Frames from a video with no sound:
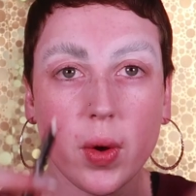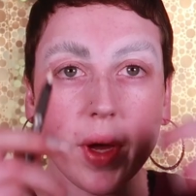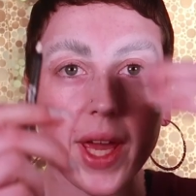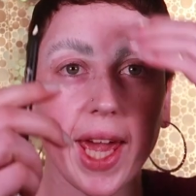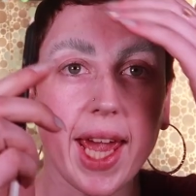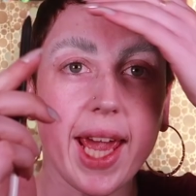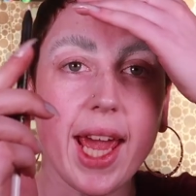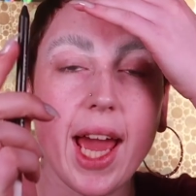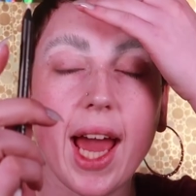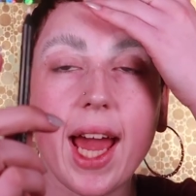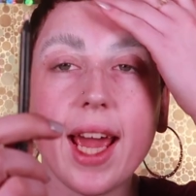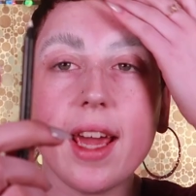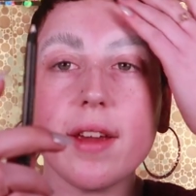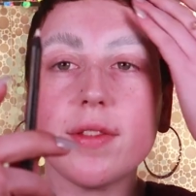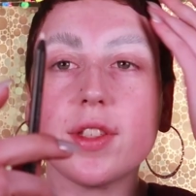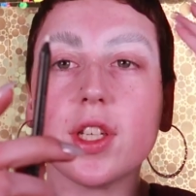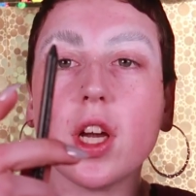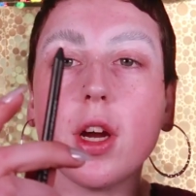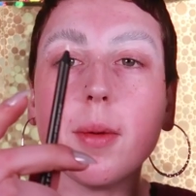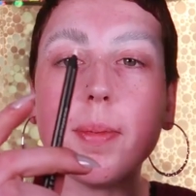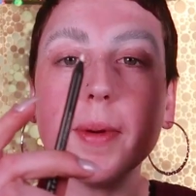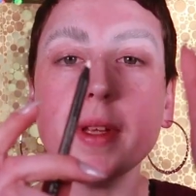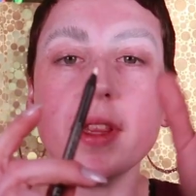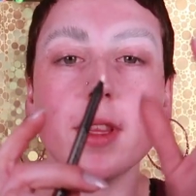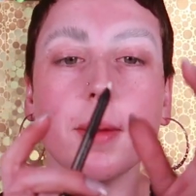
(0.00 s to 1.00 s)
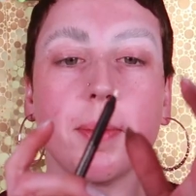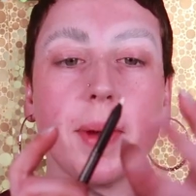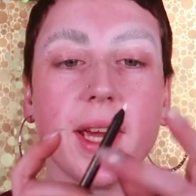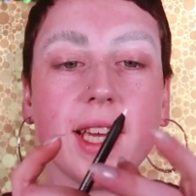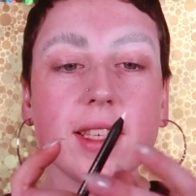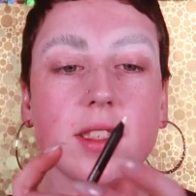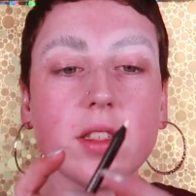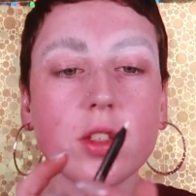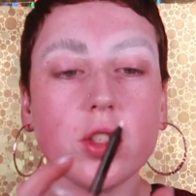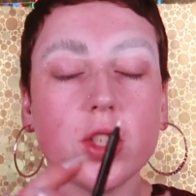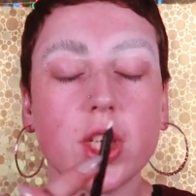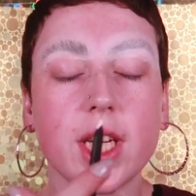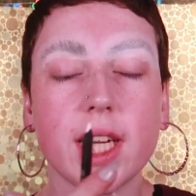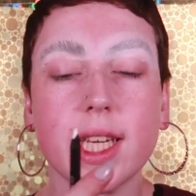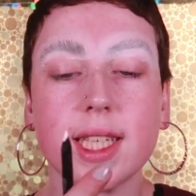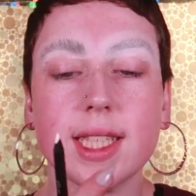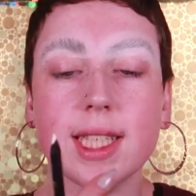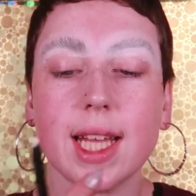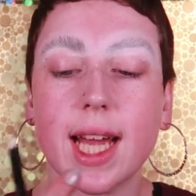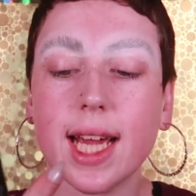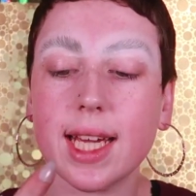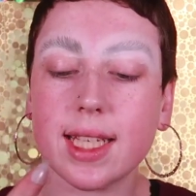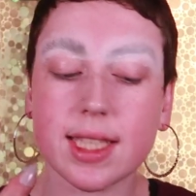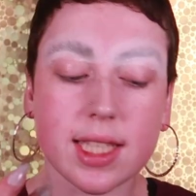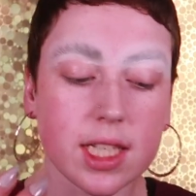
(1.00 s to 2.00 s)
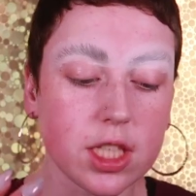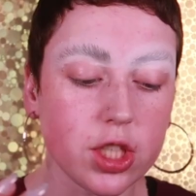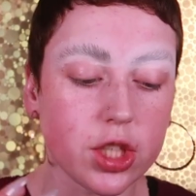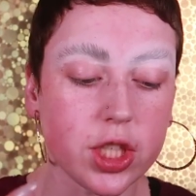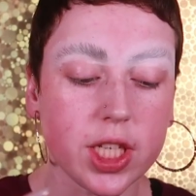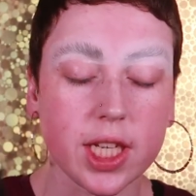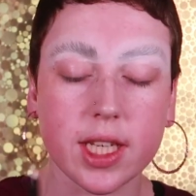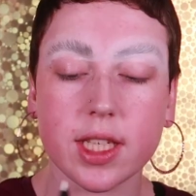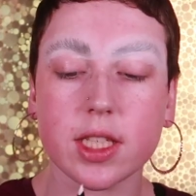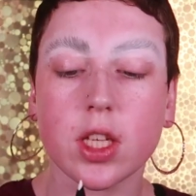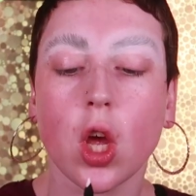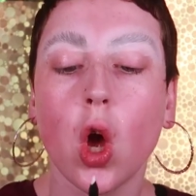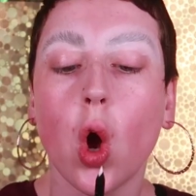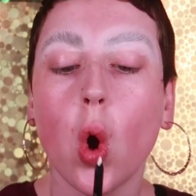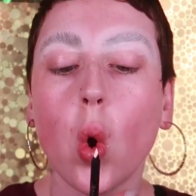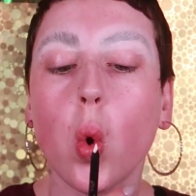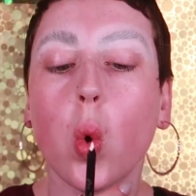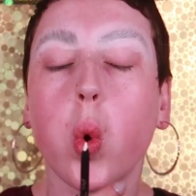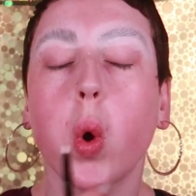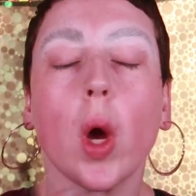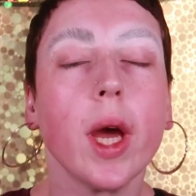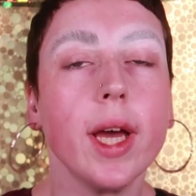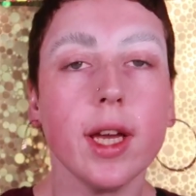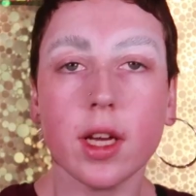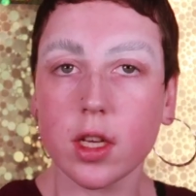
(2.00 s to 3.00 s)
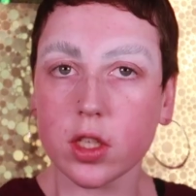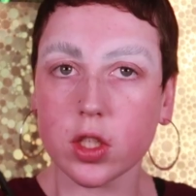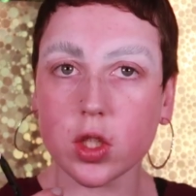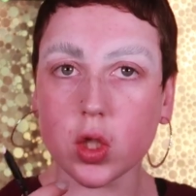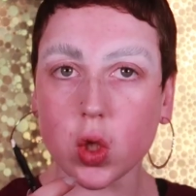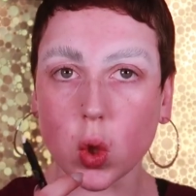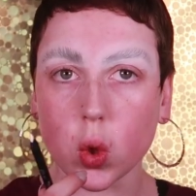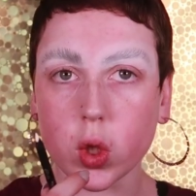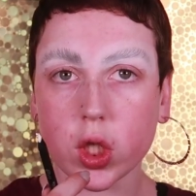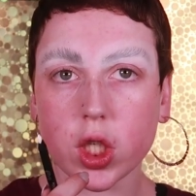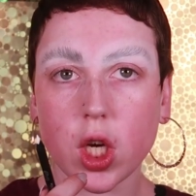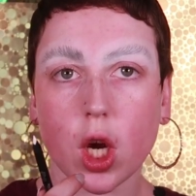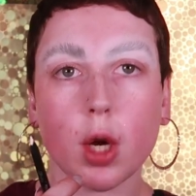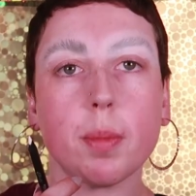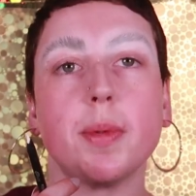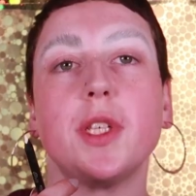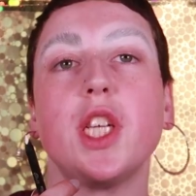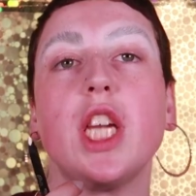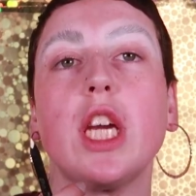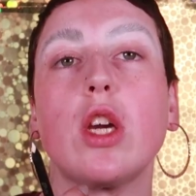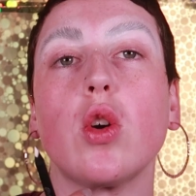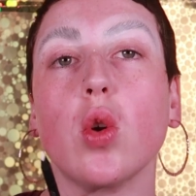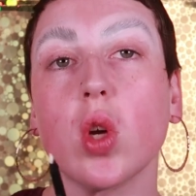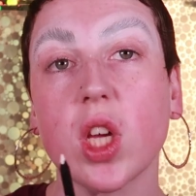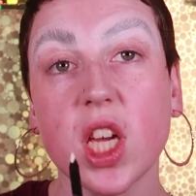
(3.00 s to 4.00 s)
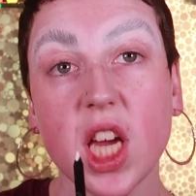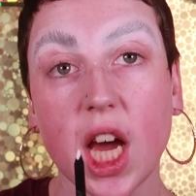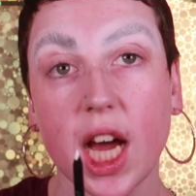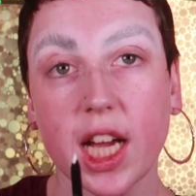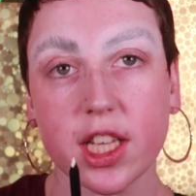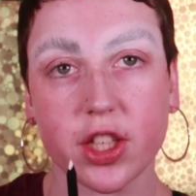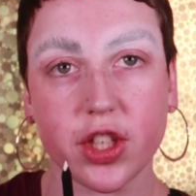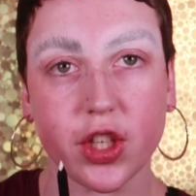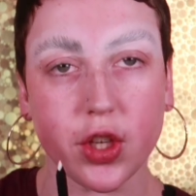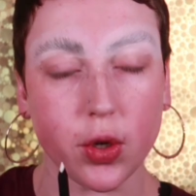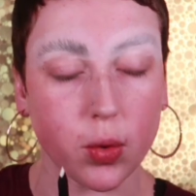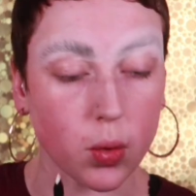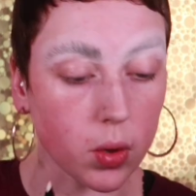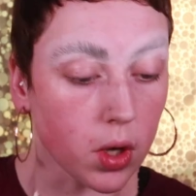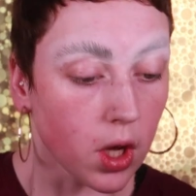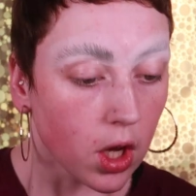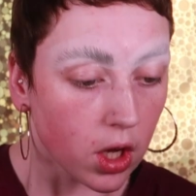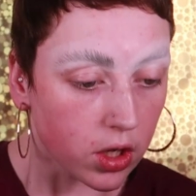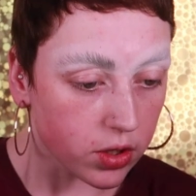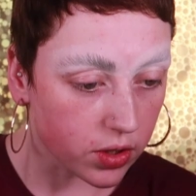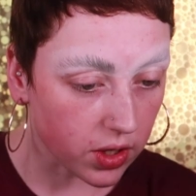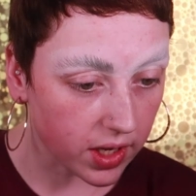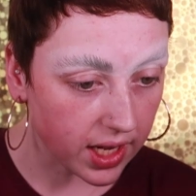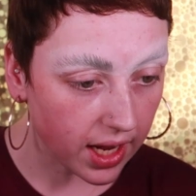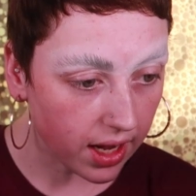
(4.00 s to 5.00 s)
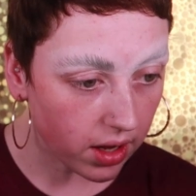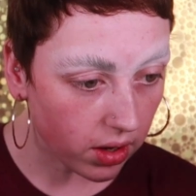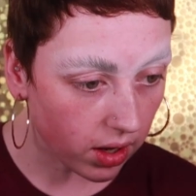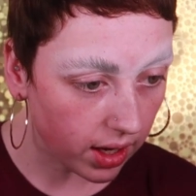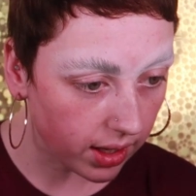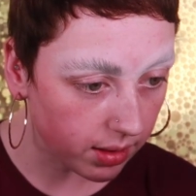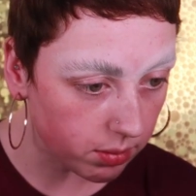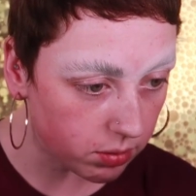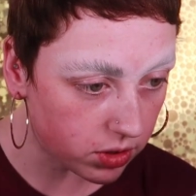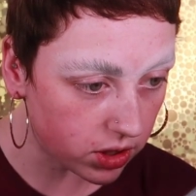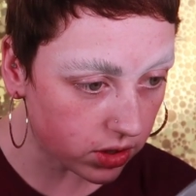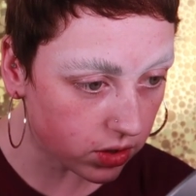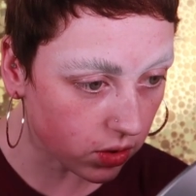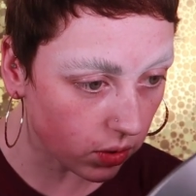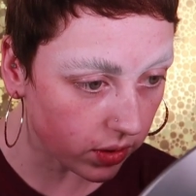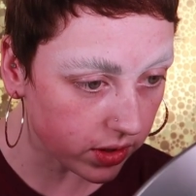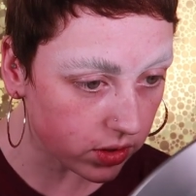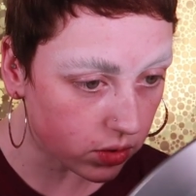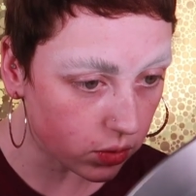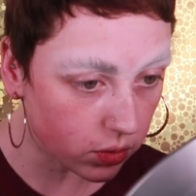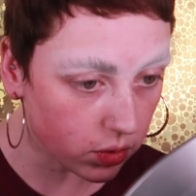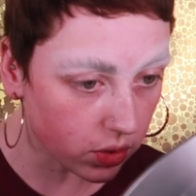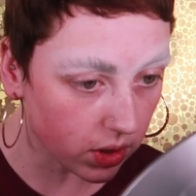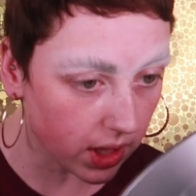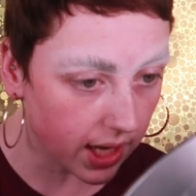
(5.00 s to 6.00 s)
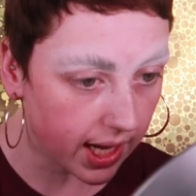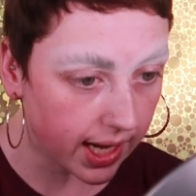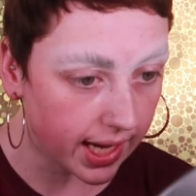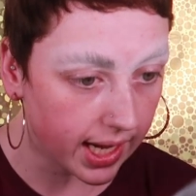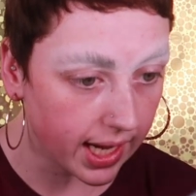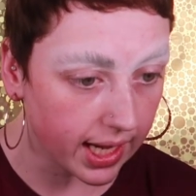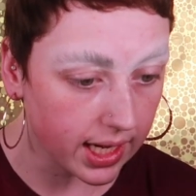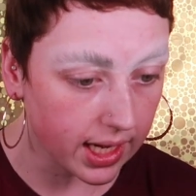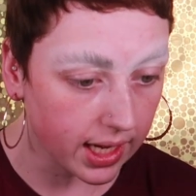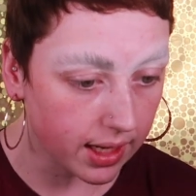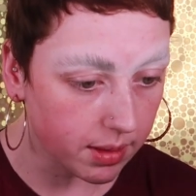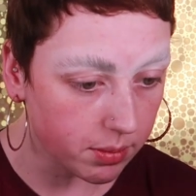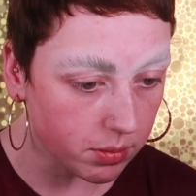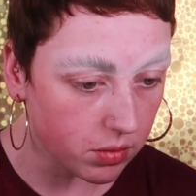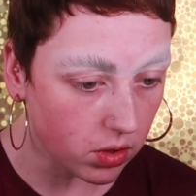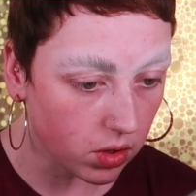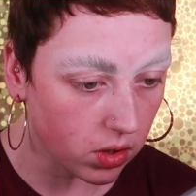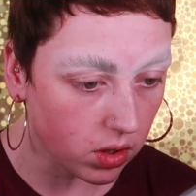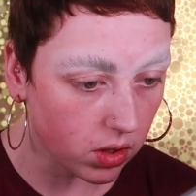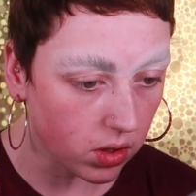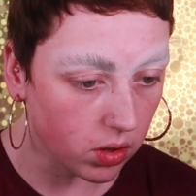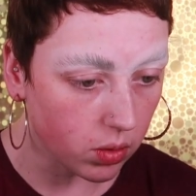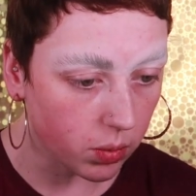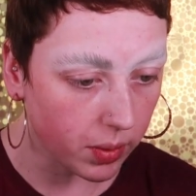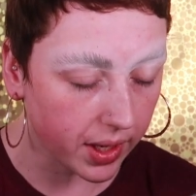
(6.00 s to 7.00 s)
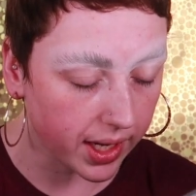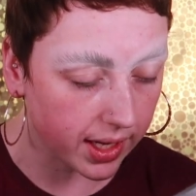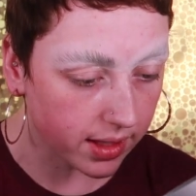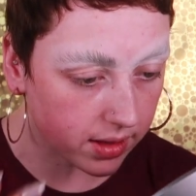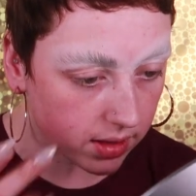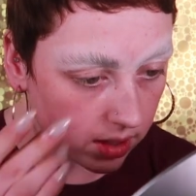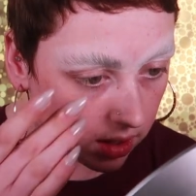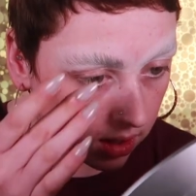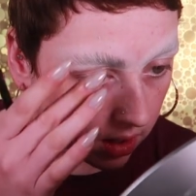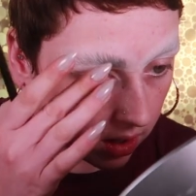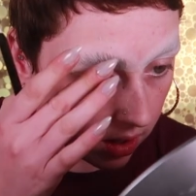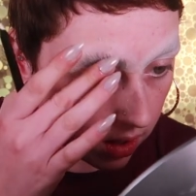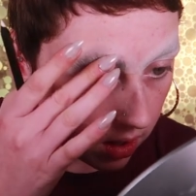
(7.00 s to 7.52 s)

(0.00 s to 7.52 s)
Okay, I have sharpened the pencil. She is nice and she is so sharp she could cut you. So now I'm just going to try and I'm... Oh, wait.